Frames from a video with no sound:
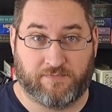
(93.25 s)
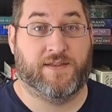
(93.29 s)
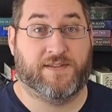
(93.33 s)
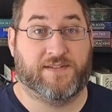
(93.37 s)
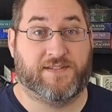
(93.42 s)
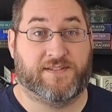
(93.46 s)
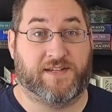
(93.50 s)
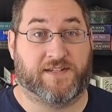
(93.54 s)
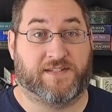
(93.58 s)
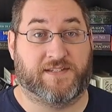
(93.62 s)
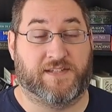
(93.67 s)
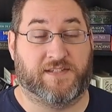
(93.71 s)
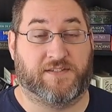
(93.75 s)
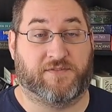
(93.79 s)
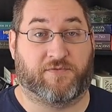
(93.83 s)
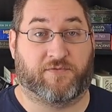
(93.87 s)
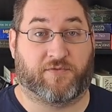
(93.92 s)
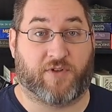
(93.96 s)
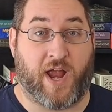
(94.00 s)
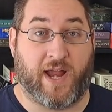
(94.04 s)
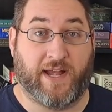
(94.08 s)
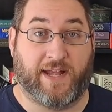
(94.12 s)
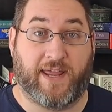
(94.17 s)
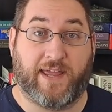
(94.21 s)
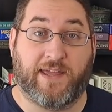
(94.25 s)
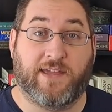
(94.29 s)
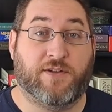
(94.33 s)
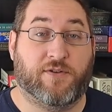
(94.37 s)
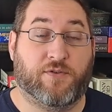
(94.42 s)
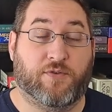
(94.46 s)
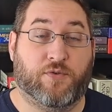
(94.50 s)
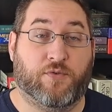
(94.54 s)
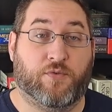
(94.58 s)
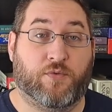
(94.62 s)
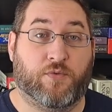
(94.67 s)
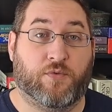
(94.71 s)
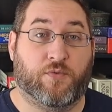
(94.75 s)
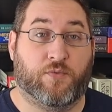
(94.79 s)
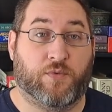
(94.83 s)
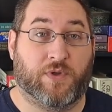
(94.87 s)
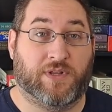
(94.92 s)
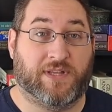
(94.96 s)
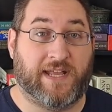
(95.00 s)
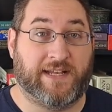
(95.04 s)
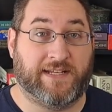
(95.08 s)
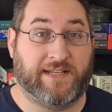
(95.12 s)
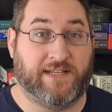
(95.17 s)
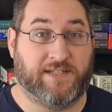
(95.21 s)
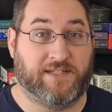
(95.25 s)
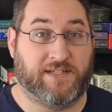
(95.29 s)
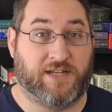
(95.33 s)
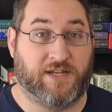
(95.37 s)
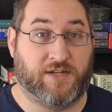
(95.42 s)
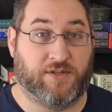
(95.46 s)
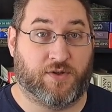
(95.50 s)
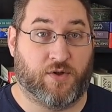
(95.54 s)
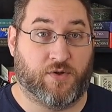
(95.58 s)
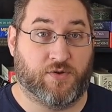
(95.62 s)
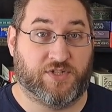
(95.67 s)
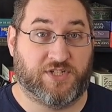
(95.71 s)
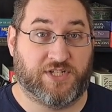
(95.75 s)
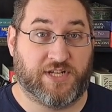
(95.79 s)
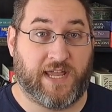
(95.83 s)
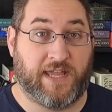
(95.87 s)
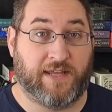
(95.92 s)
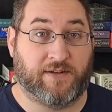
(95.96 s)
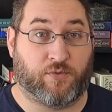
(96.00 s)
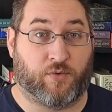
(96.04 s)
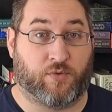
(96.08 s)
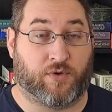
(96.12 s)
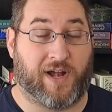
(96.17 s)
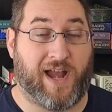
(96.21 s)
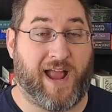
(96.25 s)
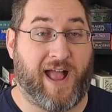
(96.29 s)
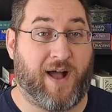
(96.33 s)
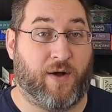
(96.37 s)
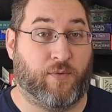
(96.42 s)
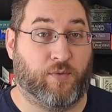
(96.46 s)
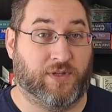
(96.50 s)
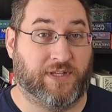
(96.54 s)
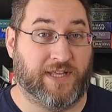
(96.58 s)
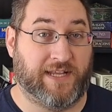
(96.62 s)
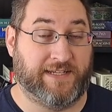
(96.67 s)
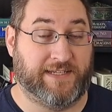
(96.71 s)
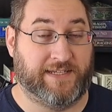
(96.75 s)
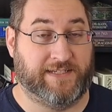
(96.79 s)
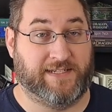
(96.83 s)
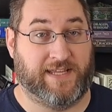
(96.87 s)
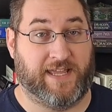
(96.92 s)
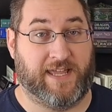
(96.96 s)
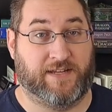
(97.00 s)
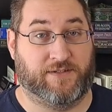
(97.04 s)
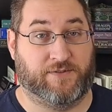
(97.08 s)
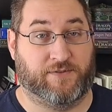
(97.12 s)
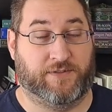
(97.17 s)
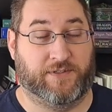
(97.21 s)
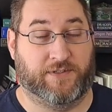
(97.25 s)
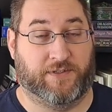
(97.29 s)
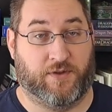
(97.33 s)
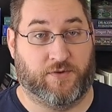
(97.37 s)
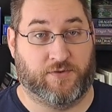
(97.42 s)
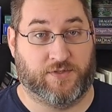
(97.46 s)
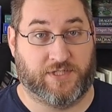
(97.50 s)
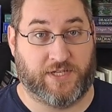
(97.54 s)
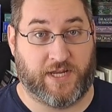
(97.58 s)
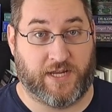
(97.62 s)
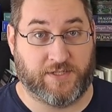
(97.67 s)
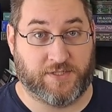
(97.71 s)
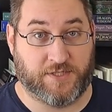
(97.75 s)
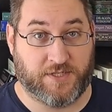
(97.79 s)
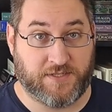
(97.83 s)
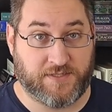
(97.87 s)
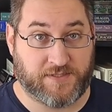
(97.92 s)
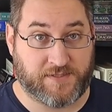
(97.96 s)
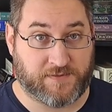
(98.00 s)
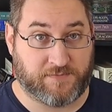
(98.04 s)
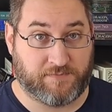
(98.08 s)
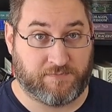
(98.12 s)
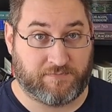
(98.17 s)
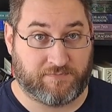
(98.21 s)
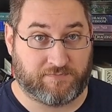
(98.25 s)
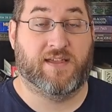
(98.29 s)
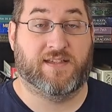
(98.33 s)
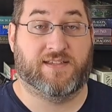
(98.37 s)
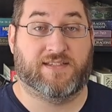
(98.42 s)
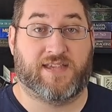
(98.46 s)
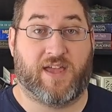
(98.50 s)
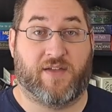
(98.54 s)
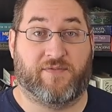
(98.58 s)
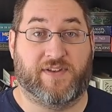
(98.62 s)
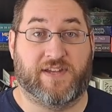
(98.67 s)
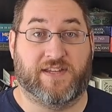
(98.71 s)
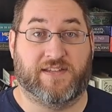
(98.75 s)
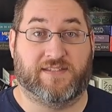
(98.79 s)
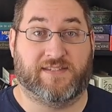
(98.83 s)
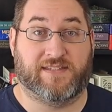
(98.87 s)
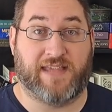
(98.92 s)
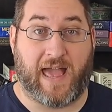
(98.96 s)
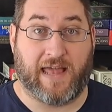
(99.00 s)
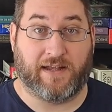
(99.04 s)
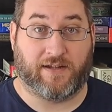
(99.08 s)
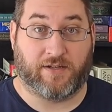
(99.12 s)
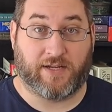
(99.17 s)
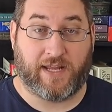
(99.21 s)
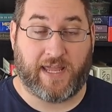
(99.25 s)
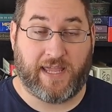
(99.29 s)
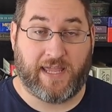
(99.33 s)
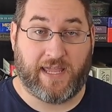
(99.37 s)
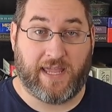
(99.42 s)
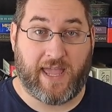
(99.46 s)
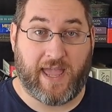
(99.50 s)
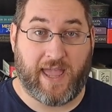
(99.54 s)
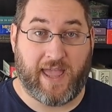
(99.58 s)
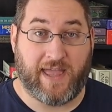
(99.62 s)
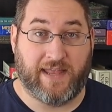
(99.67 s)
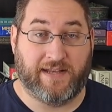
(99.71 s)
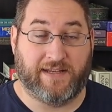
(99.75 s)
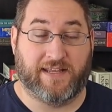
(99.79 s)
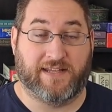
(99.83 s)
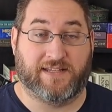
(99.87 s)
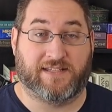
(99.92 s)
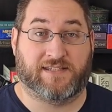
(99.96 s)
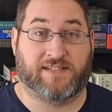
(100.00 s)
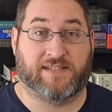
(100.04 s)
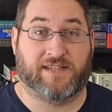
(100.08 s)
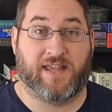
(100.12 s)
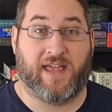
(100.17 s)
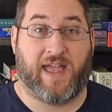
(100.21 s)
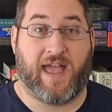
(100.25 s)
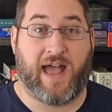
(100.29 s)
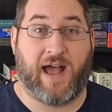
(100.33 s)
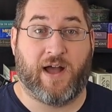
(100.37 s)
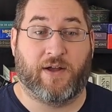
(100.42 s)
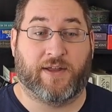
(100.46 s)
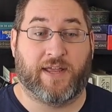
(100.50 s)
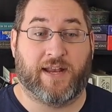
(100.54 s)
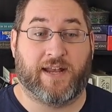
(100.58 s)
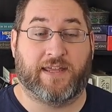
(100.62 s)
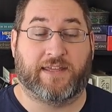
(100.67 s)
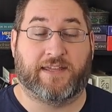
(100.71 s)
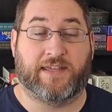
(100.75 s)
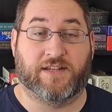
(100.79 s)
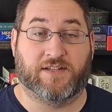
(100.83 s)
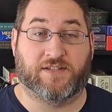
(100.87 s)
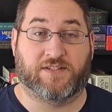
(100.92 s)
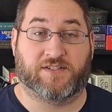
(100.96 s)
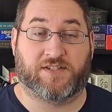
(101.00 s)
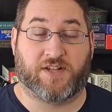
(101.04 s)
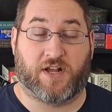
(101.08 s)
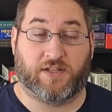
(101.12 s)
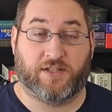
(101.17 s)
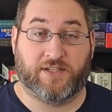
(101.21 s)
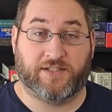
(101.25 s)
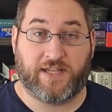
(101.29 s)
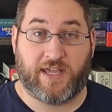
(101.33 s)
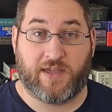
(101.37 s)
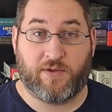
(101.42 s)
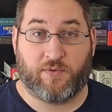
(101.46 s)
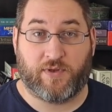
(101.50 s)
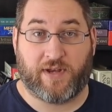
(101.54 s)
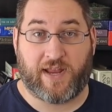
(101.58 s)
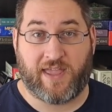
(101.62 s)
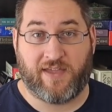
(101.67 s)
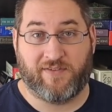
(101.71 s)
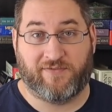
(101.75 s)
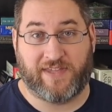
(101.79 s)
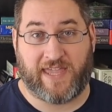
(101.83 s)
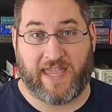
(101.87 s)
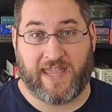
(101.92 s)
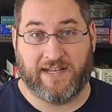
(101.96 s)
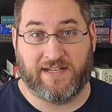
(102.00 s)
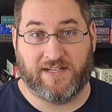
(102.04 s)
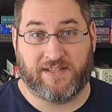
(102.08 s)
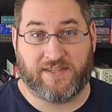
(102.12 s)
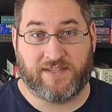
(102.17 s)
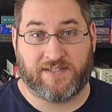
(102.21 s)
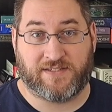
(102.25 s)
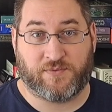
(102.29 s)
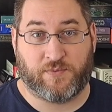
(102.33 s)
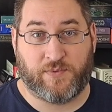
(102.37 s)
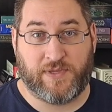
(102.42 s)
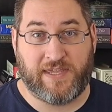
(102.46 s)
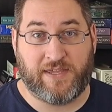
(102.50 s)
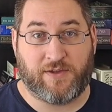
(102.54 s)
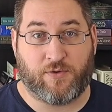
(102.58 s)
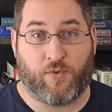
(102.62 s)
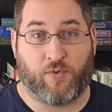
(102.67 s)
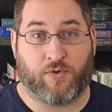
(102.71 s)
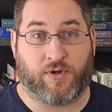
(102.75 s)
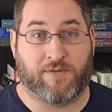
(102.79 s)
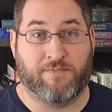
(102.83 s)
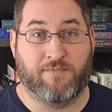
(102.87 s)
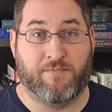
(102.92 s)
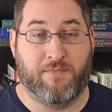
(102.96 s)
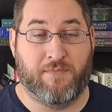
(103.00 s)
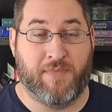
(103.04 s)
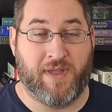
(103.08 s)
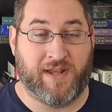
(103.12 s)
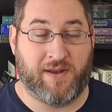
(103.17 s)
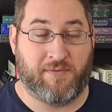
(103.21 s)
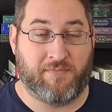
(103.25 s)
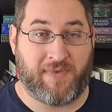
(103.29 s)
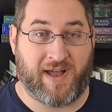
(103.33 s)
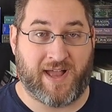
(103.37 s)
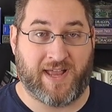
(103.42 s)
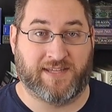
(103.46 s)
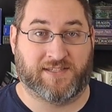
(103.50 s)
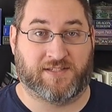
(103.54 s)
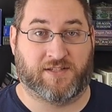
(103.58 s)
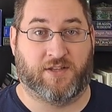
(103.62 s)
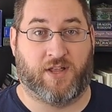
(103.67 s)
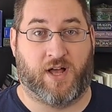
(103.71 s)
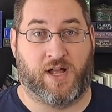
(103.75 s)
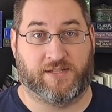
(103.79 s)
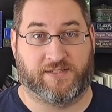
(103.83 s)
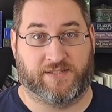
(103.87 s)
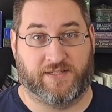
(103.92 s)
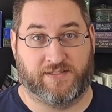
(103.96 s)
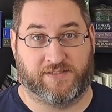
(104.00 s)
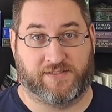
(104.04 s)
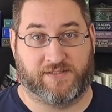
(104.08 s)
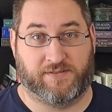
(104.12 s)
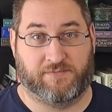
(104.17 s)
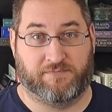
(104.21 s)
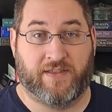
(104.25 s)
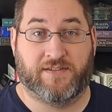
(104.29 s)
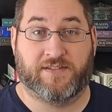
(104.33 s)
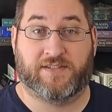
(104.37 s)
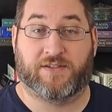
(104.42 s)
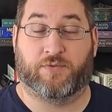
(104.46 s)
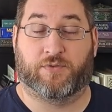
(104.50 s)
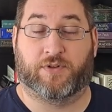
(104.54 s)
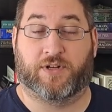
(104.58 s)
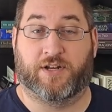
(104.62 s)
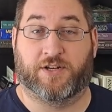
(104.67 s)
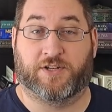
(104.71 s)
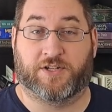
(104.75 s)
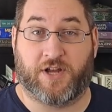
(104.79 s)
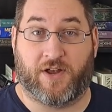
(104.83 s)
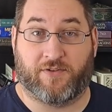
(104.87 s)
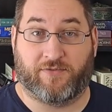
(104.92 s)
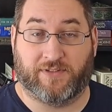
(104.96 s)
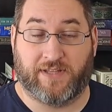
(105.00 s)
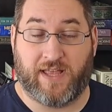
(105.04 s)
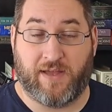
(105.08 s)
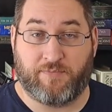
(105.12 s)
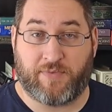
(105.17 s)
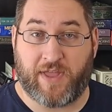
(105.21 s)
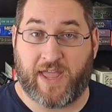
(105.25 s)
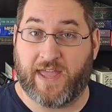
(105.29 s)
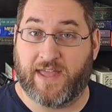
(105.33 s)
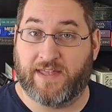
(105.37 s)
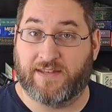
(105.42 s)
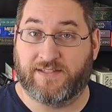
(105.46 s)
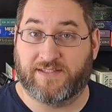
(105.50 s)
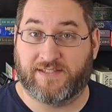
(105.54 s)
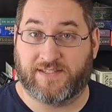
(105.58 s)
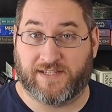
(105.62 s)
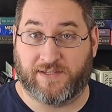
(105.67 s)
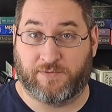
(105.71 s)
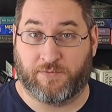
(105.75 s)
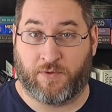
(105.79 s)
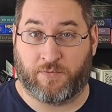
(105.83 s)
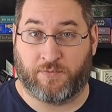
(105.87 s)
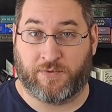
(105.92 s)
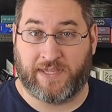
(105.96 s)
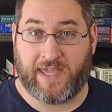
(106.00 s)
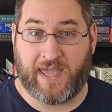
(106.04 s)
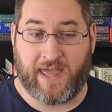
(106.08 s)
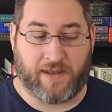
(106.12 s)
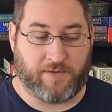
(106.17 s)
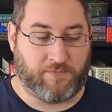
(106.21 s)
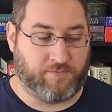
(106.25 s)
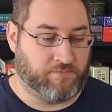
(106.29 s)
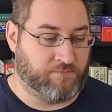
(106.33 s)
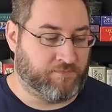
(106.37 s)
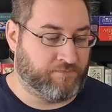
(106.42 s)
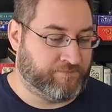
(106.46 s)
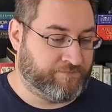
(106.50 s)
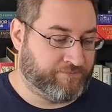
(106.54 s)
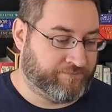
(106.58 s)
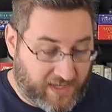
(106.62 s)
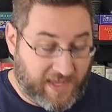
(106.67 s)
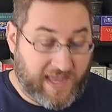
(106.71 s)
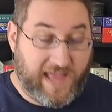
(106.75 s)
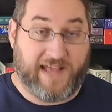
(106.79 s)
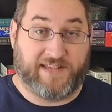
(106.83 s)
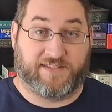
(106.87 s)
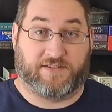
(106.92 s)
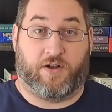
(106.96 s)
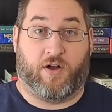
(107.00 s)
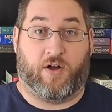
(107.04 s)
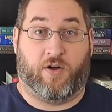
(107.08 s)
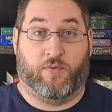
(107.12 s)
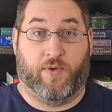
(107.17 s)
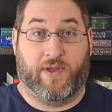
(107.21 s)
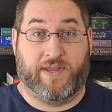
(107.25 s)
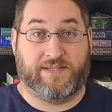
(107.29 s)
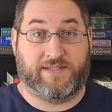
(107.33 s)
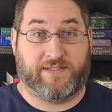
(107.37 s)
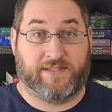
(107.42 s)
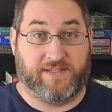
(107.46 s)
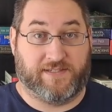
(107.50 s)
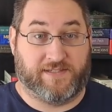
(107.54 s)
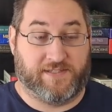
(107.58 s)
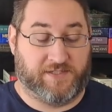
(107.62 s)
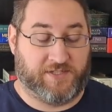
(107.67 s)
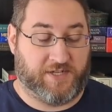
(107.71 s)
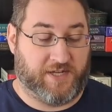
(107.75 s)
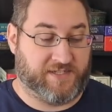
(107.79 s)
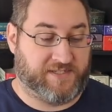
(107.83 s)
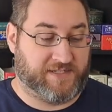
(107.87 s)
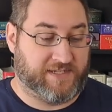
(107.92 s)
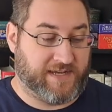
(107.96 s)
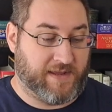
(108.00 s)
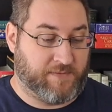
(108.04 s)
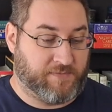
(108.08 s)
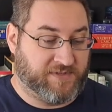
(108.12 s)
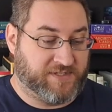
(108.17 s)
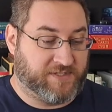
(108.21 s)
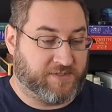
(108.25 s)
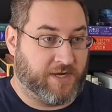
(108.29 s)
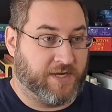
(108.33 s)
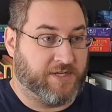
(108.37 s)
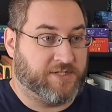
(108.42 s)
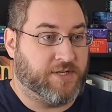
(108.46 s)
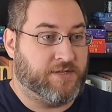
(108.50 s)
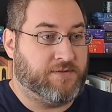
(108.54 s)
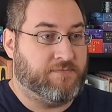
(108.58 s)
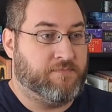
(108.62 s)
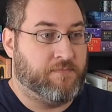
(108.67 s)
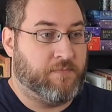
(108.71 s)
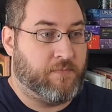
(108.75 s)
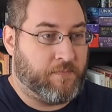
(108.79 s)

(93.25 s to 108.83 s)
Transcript: Six is Friday. Who will I need to negotiate, or how will I need to handle negotiations? Seven is Saturday, and it's how can I consolidate what I have gained this week or minimize losses? So we're going to shuffle up and see what we get. As always, this is just a demonstration.